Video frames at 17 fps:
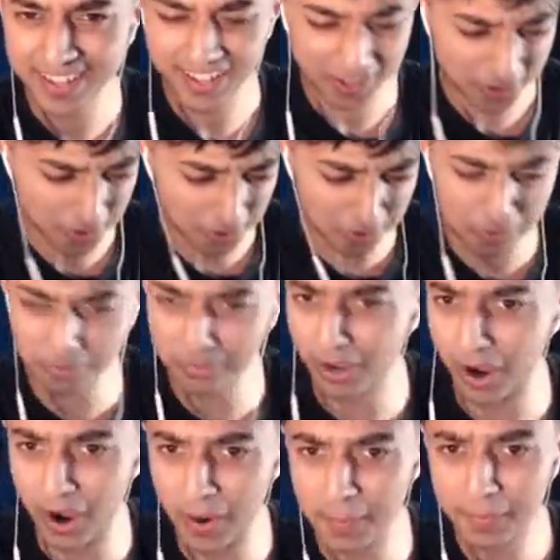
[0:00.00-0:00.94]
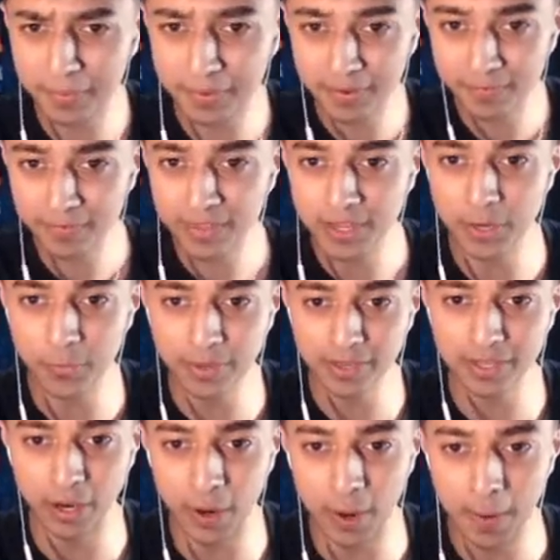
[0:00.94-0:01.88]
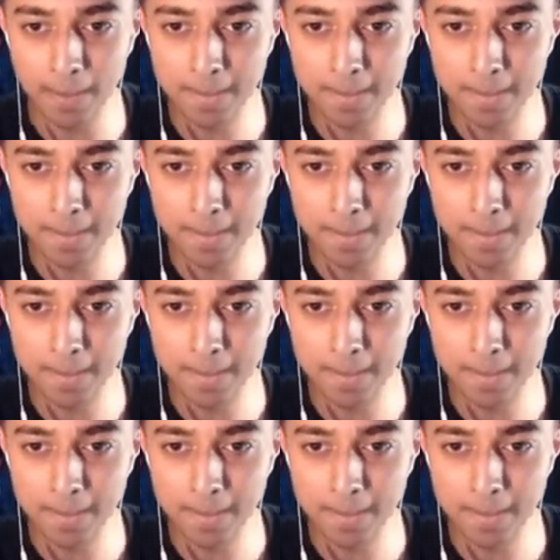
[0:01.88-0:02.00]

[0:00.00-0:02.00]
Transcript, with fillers: Hold up! Here we go!